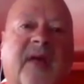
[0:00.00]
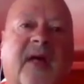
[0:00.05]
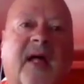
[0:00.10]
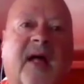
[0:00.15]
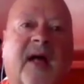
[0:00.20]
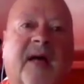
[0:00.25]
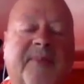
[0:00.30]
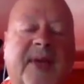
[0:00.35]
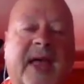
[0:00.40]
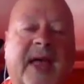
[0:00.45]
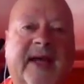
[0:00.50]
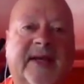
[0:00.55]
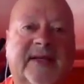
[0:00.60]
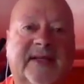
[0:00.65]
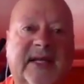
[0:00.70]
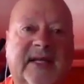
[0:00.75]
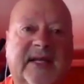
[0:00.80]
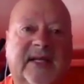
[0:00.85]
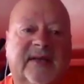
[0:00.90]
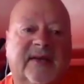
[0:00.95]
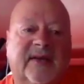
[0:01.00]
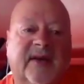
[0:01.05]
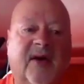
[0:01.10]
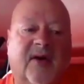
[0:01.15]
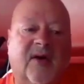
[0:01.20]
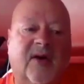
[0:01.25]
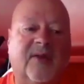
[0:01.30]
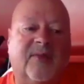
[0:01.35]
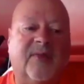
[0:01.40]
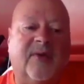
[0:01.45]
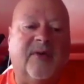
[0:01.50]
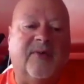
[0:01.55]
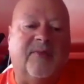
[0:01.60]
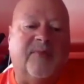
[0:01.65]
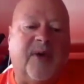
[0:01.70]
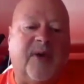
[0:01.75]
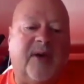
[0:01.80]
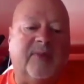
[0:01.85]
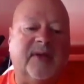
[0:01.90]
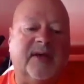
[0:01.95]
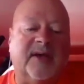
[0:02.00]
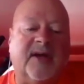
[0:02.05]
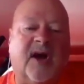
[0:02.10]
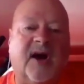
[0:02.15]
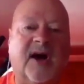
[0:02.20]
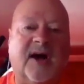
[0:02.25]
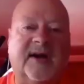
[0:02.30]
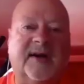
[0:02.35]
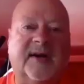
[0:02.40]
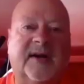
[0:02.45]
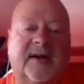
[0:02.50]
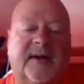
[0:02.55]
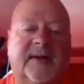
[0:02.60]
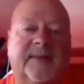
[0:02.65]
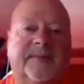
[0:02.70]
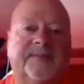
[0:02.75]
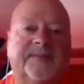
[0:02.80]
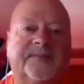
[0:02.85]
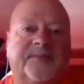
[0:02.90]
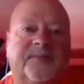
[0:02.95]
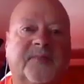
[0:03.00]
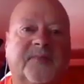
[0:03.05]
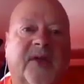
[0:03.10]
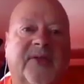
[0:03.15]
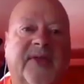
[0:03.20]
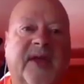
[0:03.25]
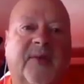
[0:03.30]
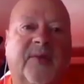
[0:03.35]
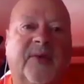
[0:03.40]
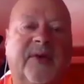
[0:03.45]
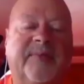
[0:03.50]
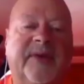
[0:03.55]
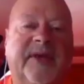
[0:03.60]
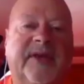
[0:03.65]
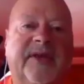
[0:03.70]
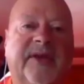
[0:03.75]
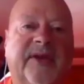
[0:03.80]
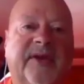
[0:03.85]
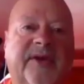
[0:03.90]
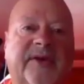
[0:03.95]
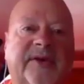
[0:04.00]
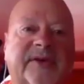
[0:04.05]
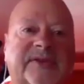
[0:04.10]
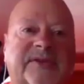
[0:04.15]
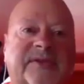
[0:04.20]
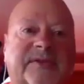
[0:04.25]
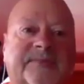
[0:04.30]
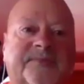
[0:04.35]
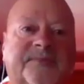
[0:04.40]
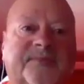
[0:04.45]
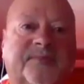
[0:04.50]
a painting or public art that would be used